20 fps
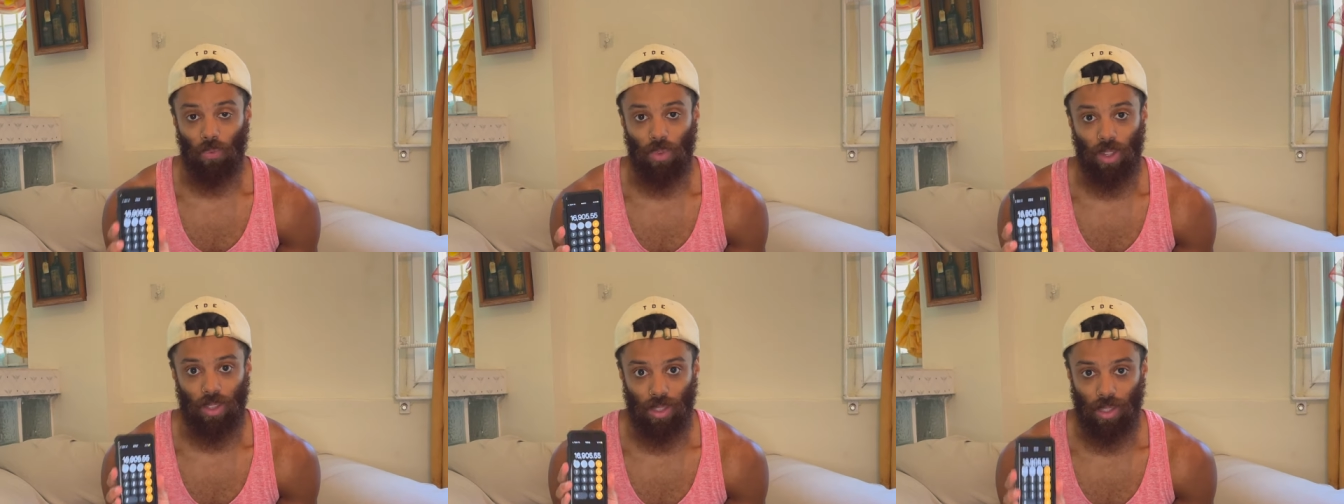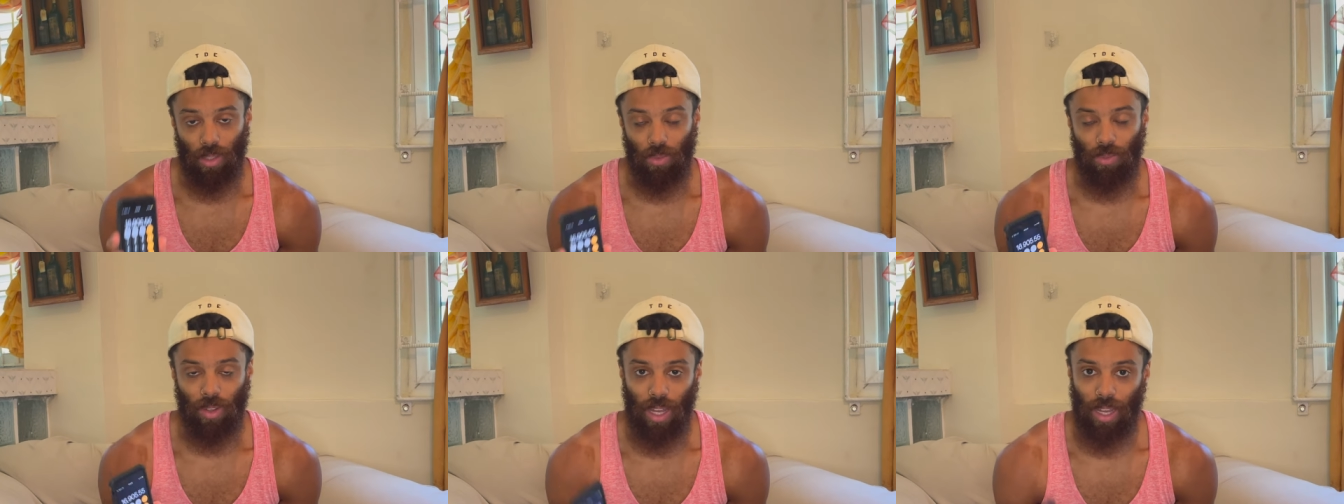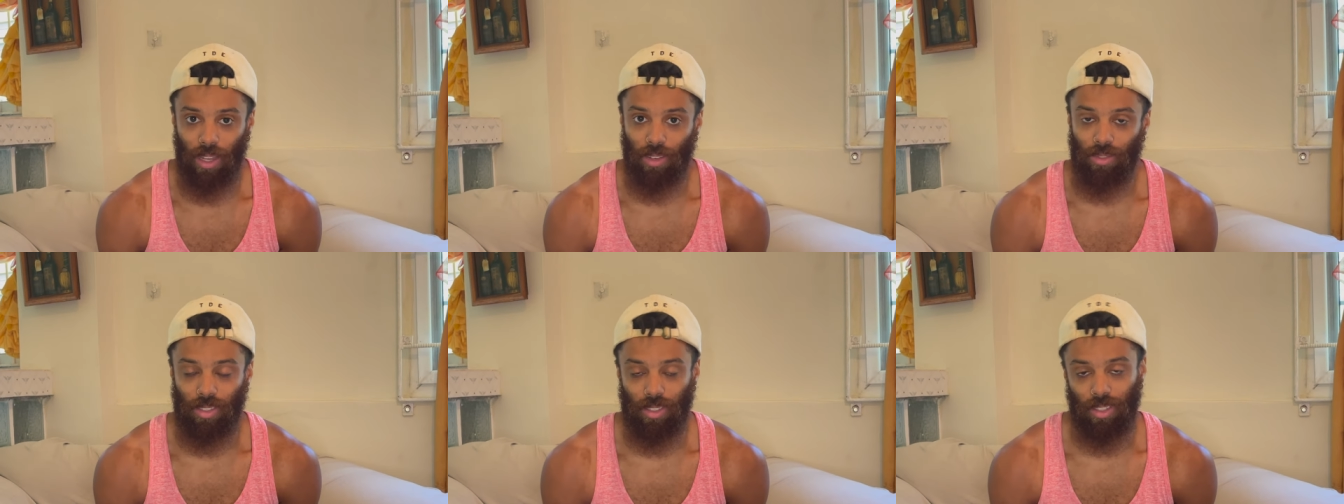fifty
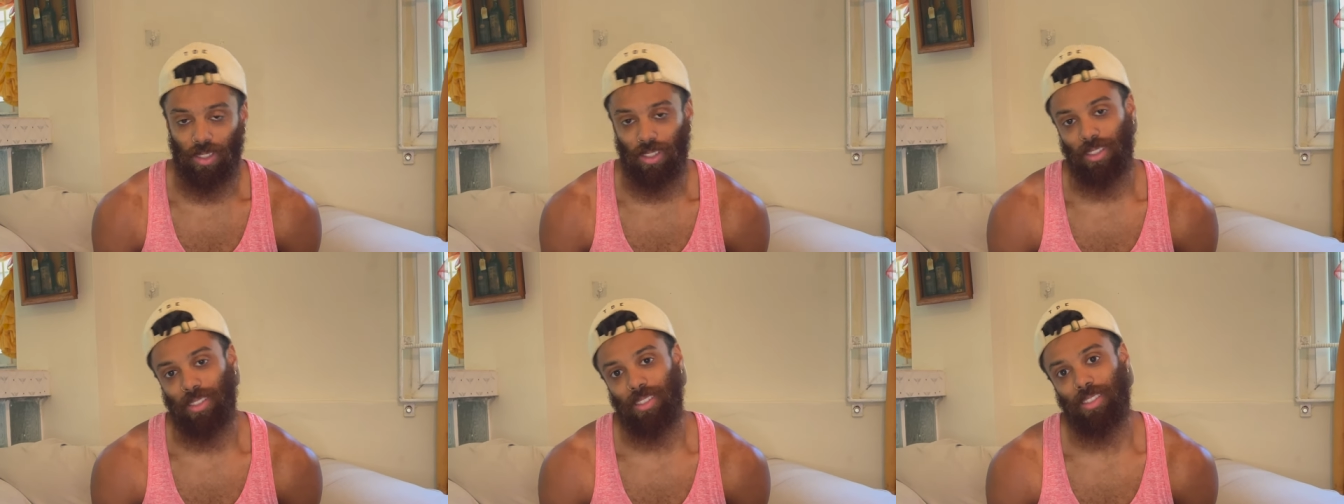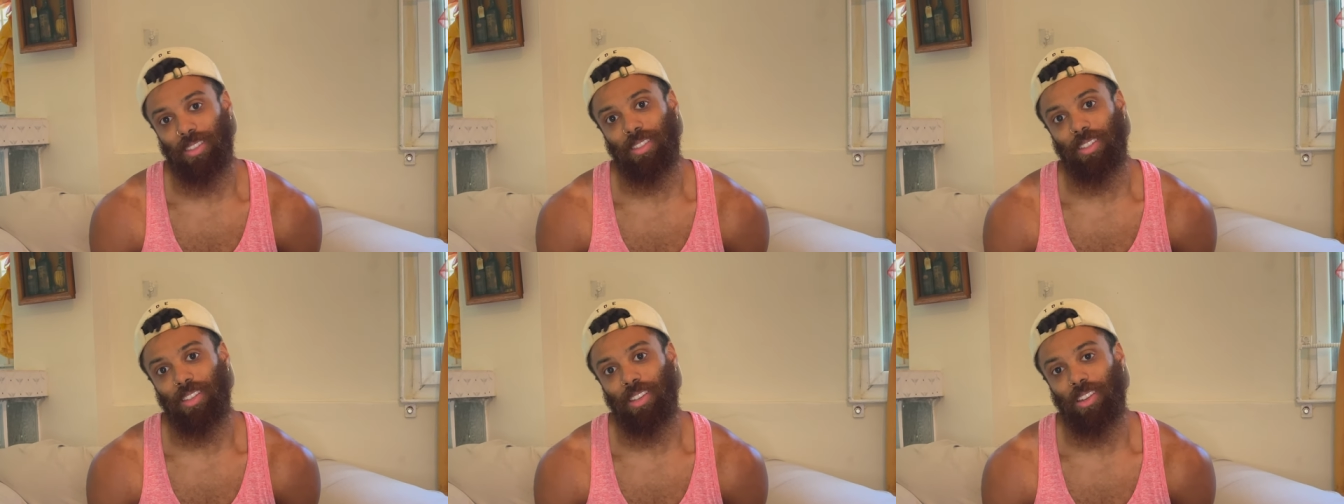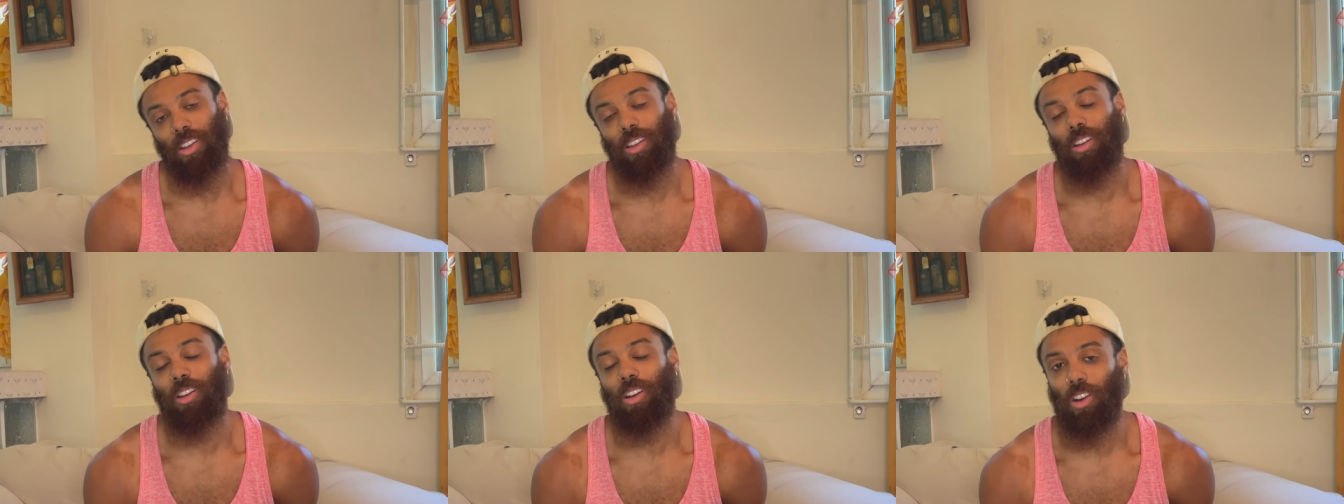five cents
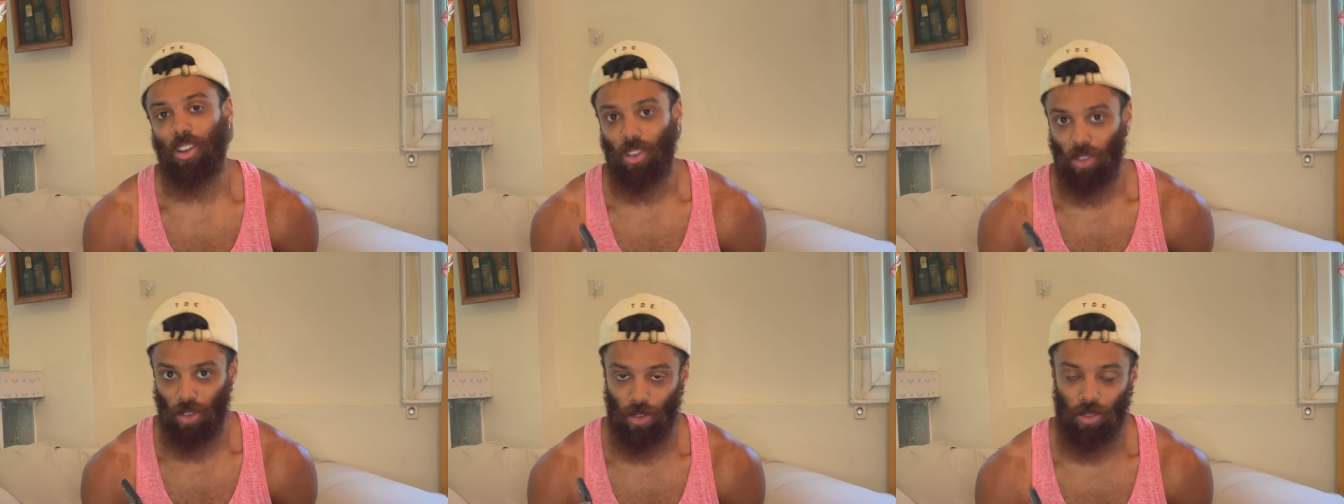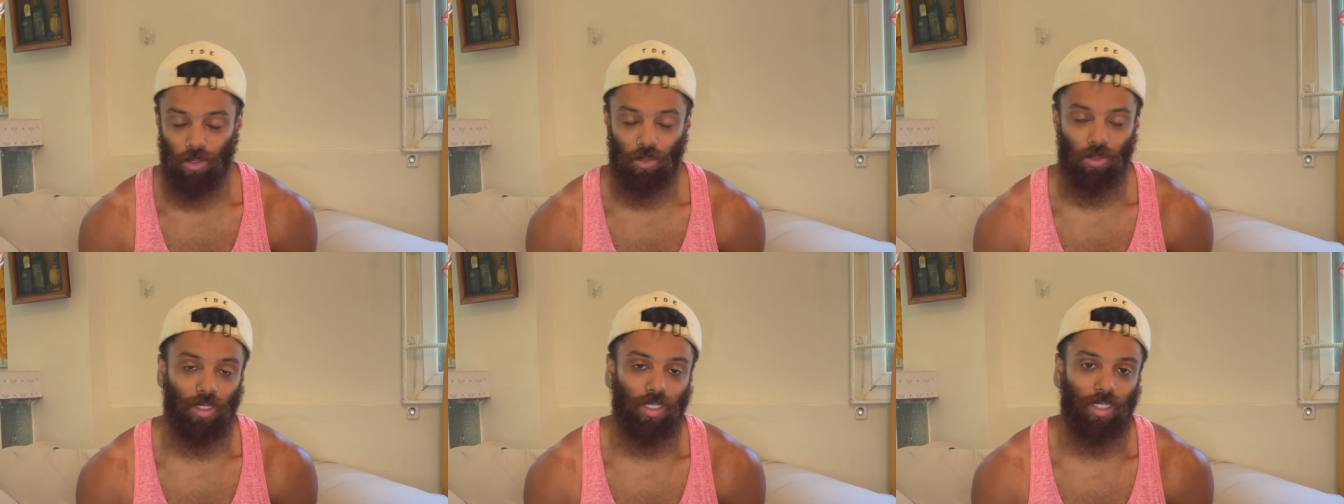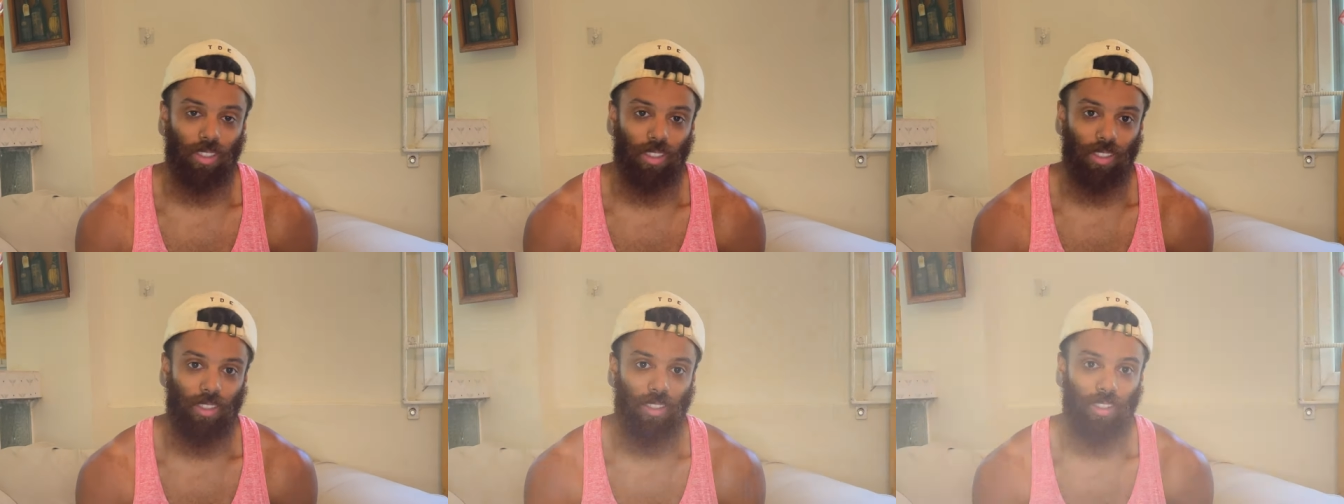on
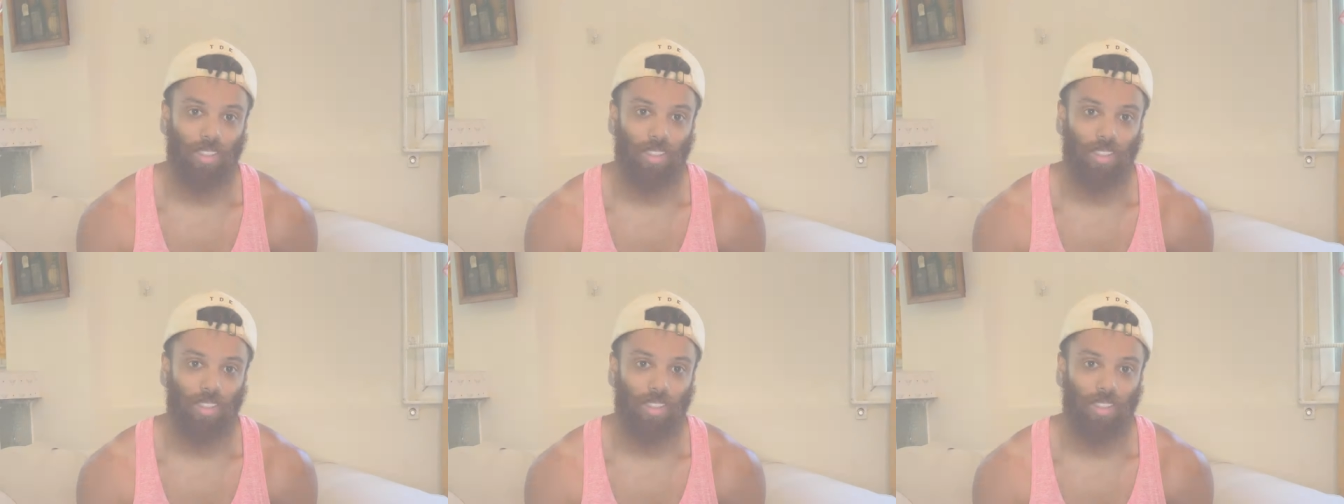groceries